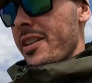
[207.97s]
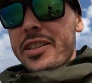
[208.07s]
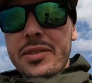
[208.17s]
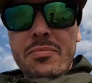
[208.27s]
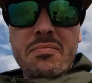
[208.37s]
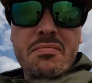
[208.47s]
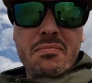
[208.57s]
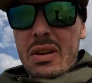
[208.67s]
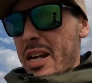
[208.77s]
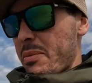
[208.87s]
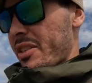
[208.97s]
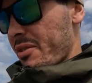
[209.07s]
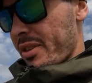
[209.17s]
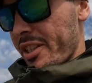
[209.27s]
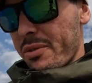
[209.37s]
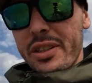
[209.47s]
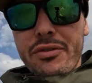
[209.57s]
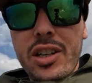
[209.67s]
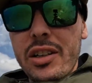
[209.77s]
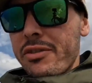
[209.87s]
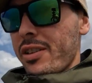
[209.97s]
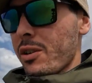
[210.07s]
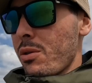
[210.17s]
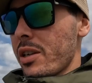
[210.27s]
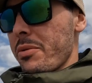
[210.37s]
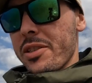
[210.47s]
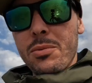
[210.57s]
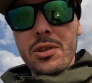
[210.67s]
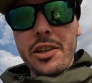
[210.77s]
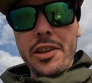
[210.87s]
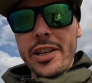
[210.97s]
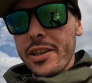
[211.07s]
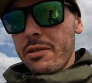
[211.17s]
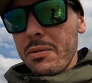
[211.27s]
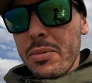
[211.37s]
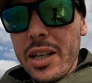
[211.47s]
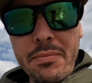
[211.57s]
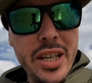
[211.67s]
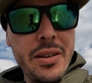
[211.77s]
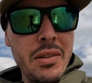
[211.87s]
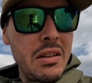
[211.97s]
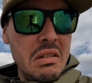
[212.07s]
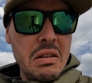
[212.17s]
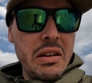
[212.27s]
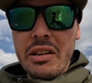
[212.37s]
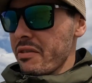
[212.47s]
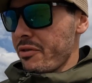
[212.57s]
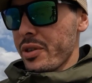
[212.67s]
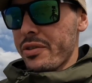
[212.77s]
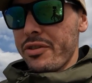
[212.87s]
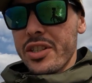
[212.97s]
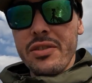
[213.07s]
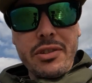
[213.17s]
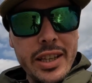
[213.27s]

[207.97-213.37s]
He's maybe 20, 25, quite a bit smaller than the other one, but yeah, first fish